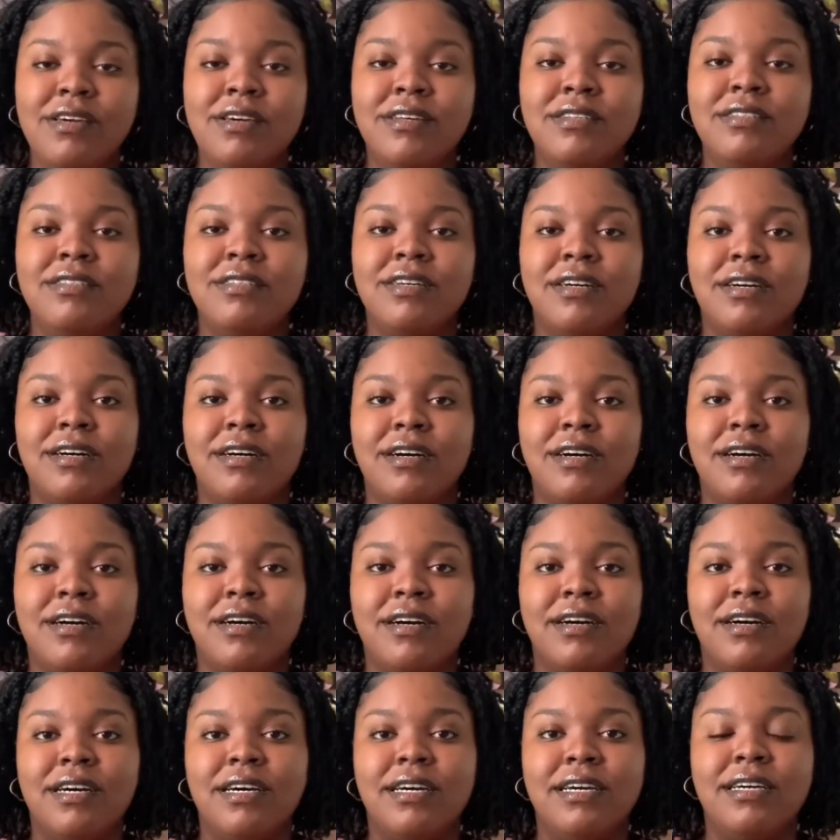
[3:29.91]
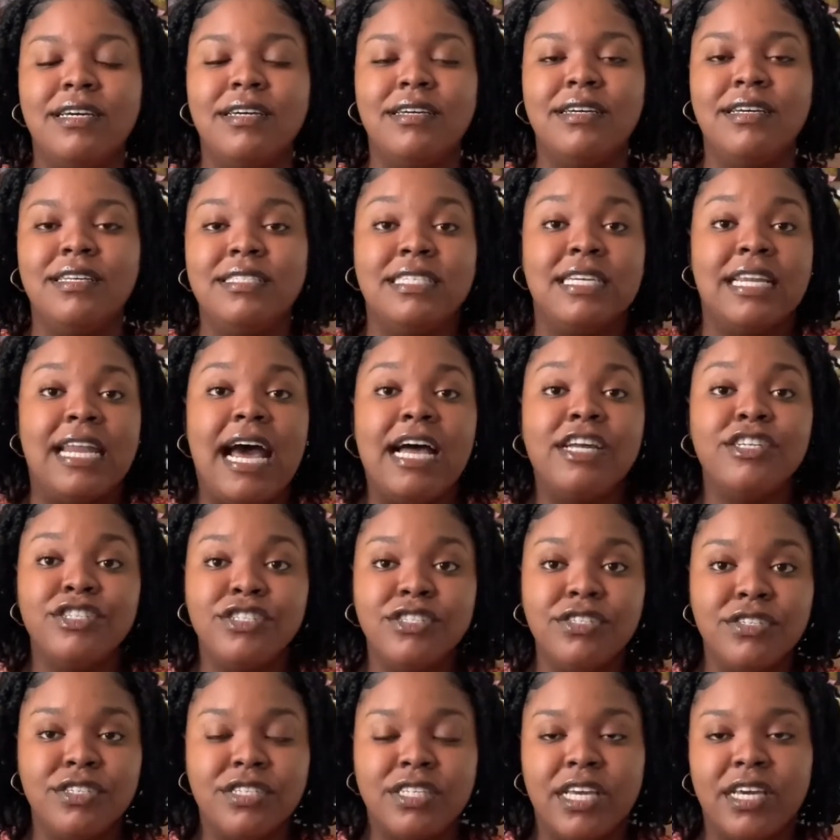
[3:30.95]
to international
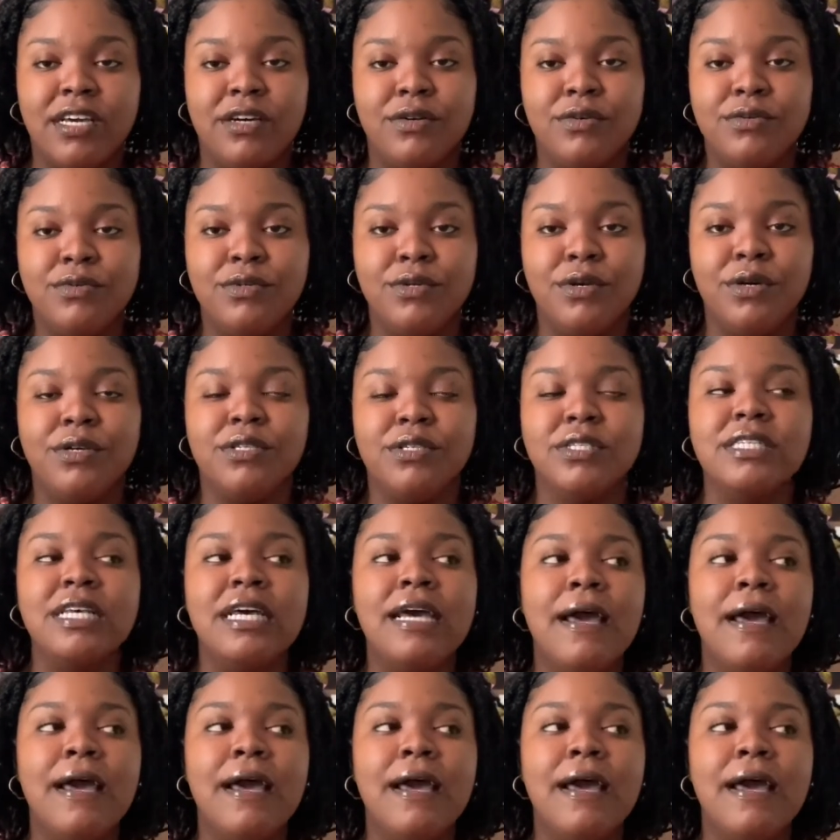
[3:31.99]
scale, who knows.